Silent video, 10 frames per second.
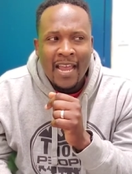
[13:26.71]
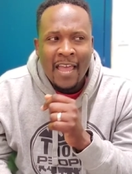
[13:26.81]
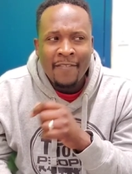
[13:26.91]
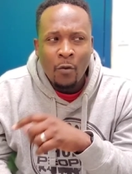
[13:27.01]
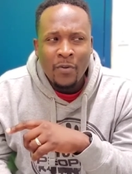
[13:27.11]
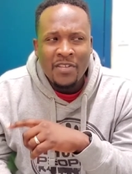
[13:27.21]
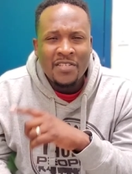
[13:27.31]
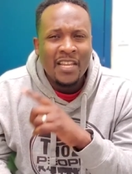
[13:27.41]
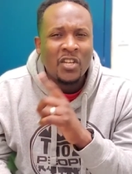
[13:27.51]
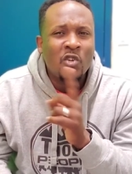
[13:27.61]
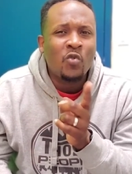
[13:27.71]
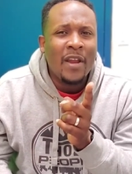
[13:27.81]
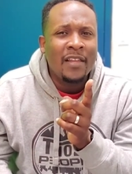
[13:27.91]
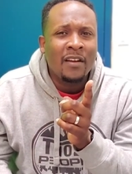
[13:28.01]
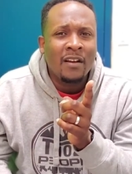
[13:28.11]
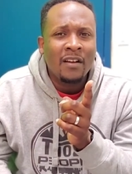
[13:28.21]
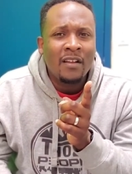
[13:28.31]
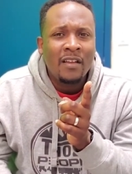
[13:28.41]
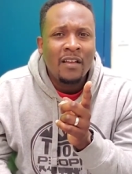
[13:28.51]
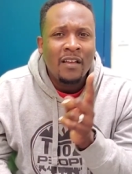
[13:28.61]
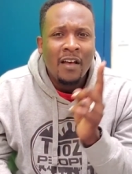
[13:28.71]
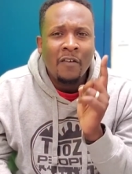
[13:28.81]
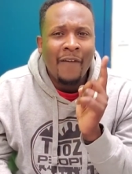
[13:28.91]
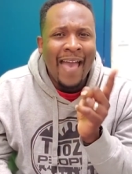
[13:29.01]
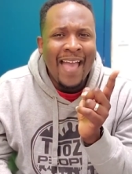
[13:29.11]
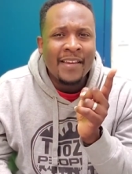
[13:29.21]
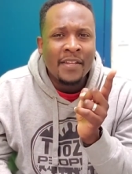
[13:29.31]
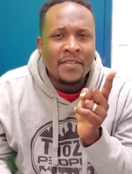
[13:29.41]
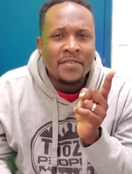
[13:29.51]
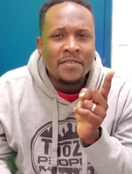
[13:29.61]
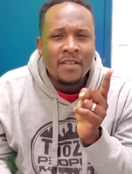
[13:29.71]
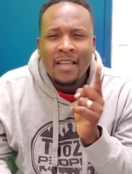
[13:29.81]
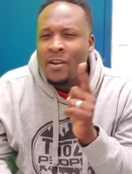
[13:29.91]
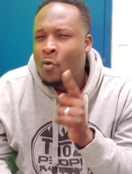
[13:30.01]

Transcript: and then we see a trailer of Agnes in a